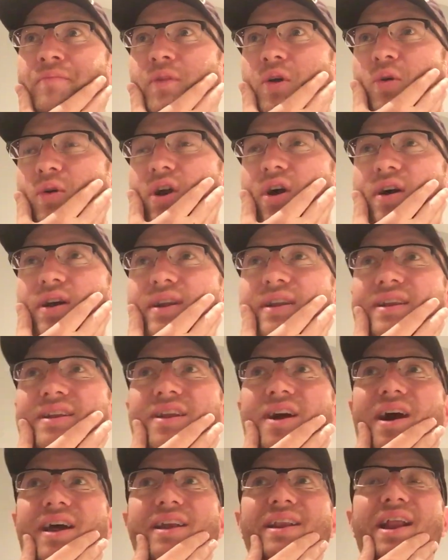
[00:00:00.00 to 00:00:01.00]
or gone to
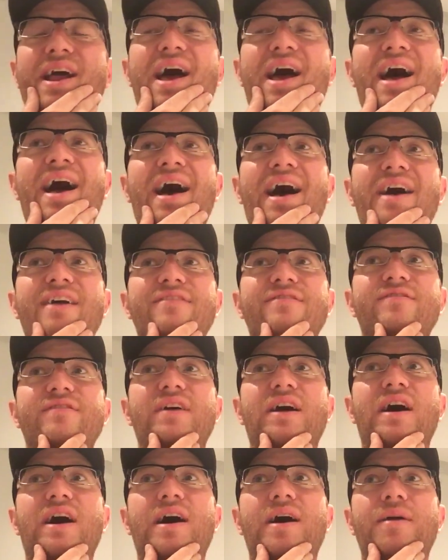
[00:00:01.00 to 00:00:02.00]
nine and a half
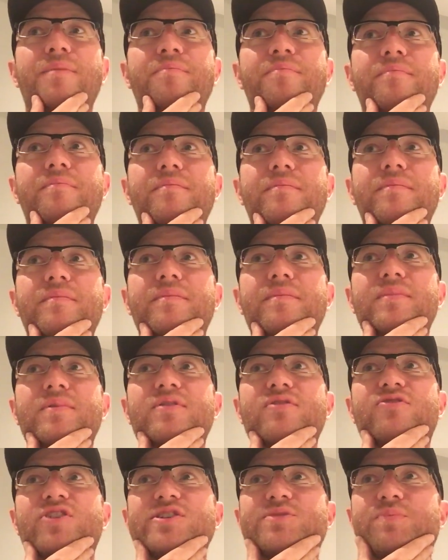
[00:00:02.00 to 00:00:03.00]
um,
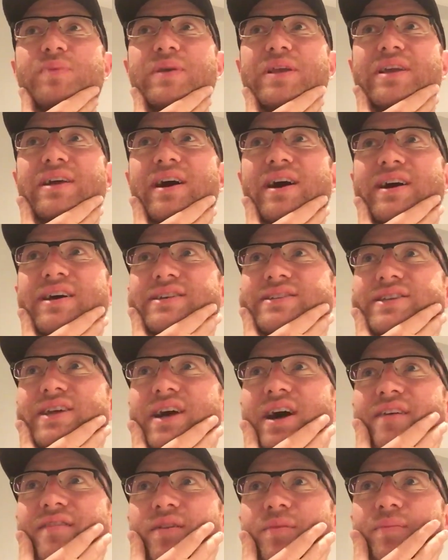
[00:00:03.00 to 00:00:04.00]
just because
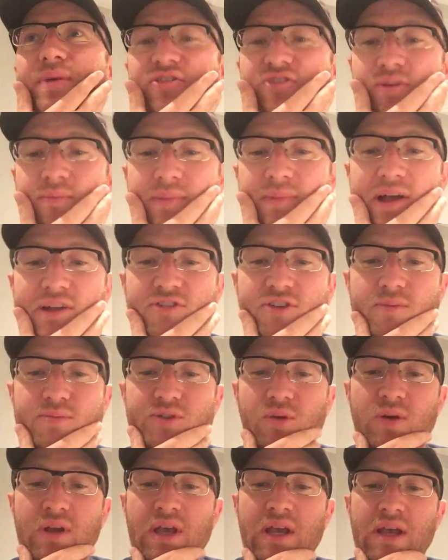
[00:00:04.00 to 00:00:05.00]
of the pitching matchup.
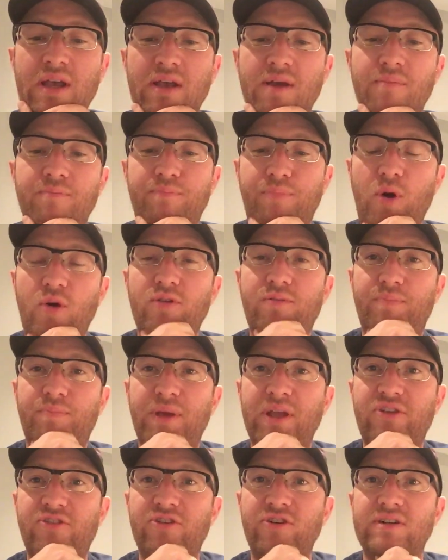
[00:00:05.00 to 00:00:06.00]
So both
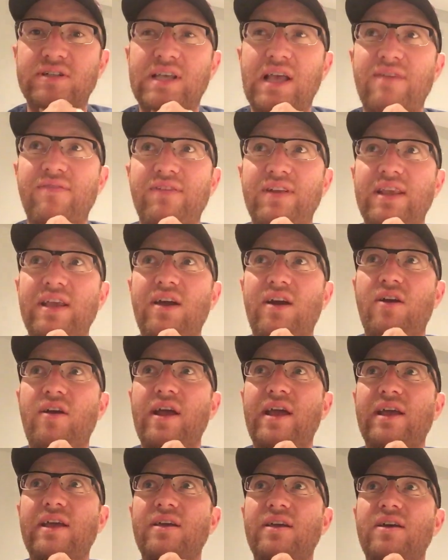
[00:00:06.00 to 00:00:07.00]
pitchers have an
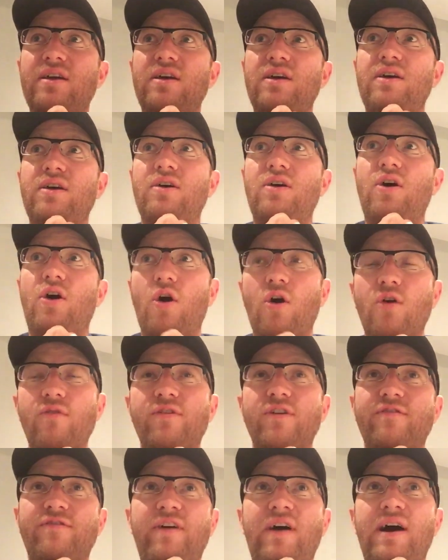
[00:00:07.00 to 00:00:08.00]
ERA
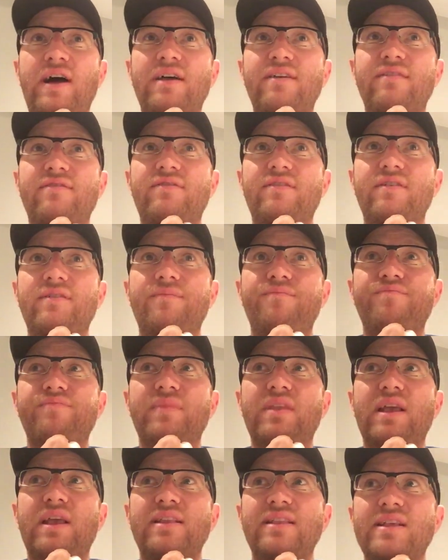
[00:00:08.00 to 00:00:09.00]
over five.
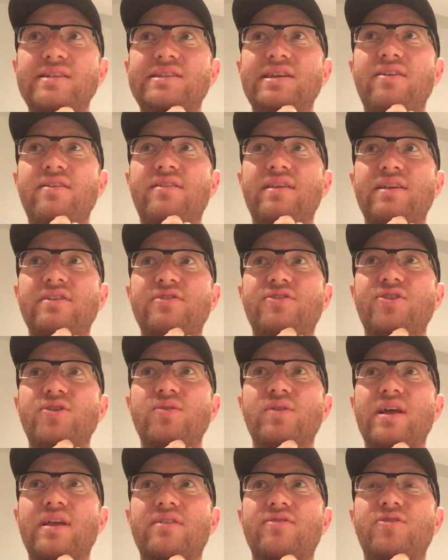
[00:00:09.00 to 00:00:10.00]
And that's the other thing too.
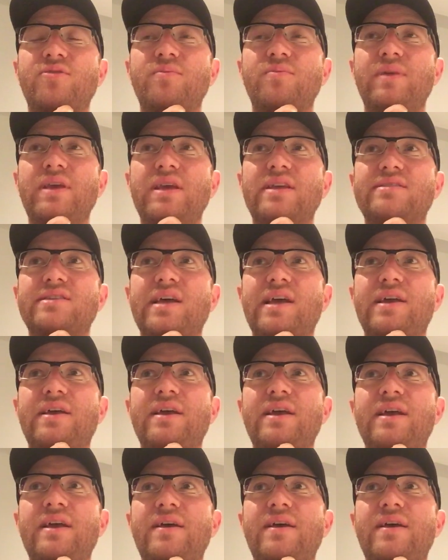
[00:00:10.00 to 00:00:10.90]
Like to me, it's like